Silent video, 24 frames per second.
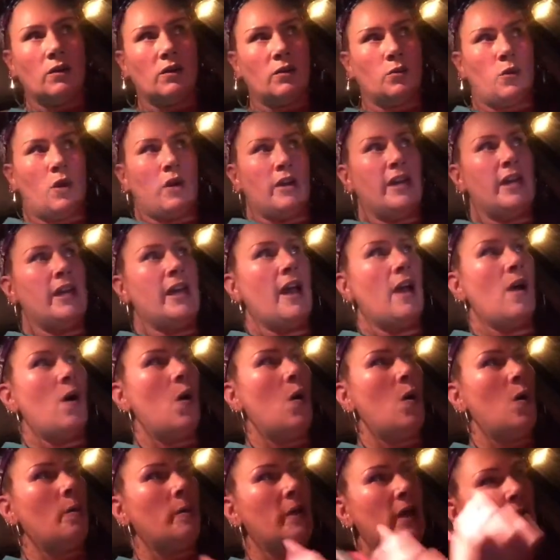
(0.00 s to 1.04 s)
well he got
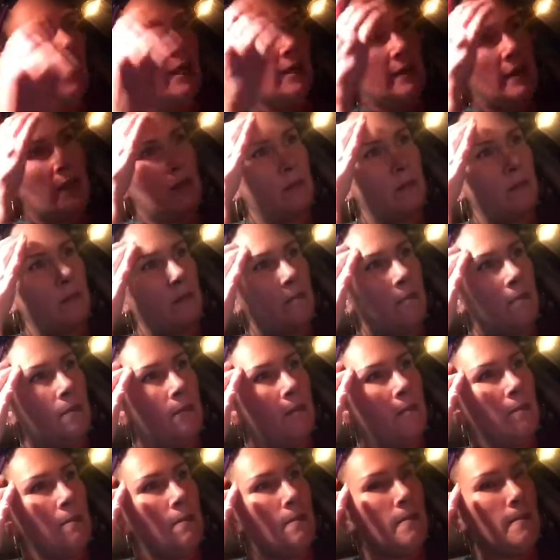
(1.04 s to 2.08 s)
home and I think
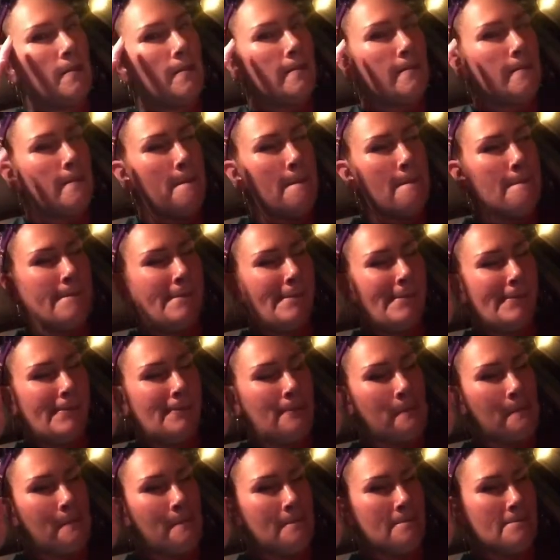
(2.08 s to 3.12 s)
mm,
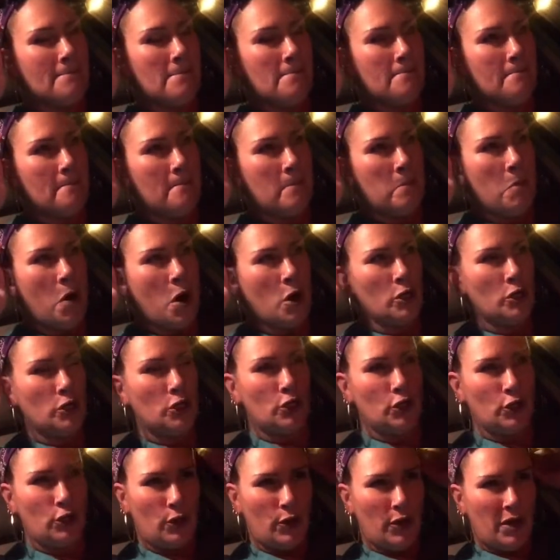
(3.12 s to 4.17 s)

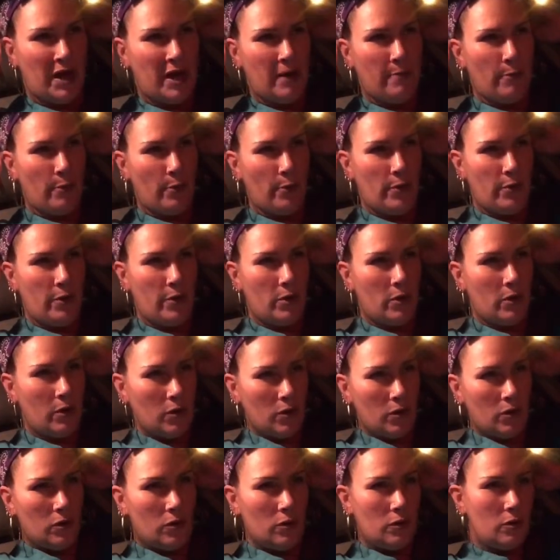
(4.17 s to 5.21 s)
March or April
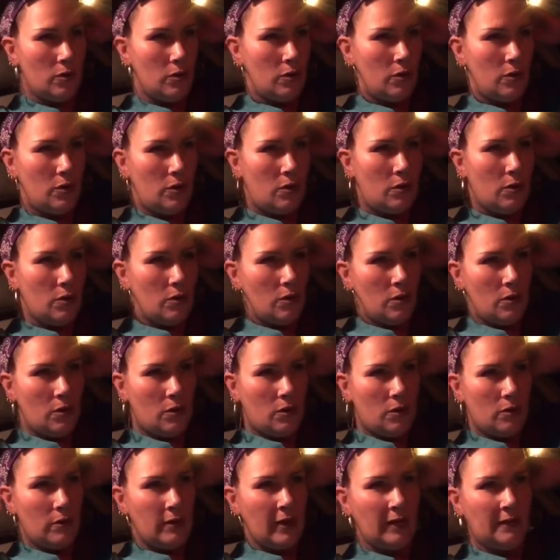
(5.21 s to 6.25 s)

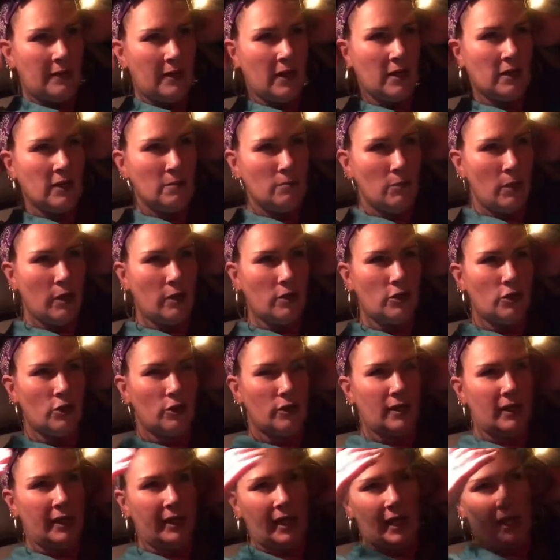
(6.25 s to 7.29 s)
like the end of March
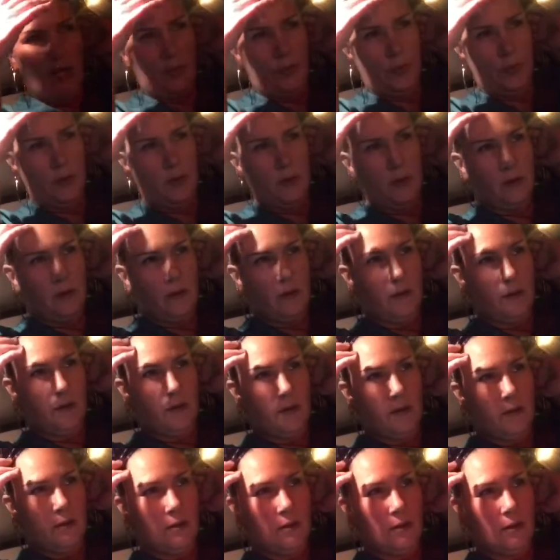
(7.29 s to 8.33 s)
early April
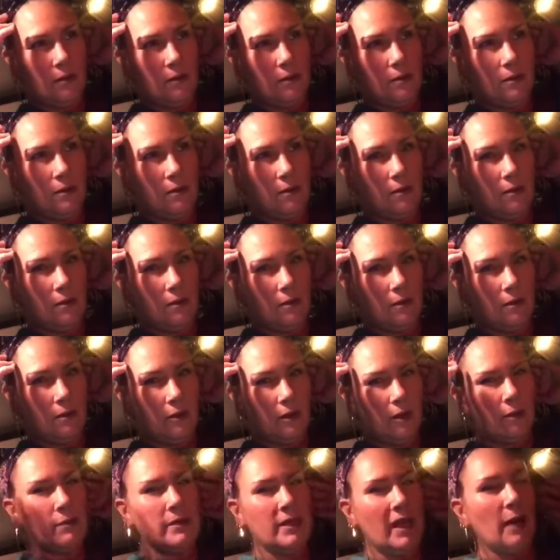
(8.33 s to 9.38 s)

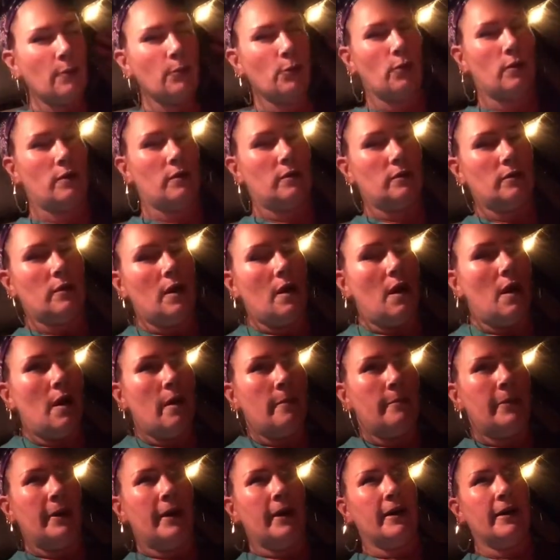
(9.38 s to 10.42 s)
it was April
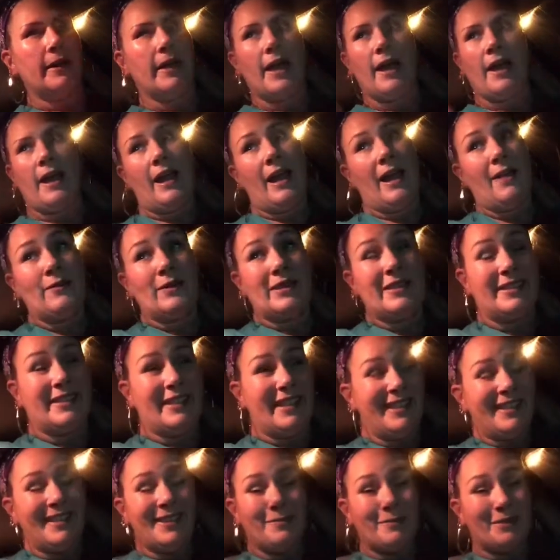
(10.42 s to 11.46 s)
but yeah I haven't
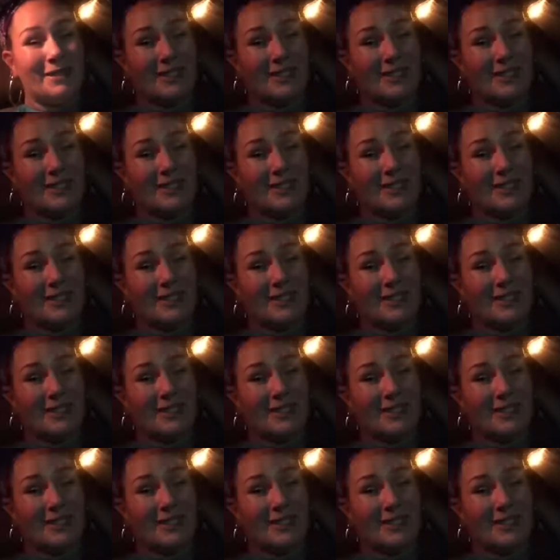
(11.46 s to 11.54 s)
seen him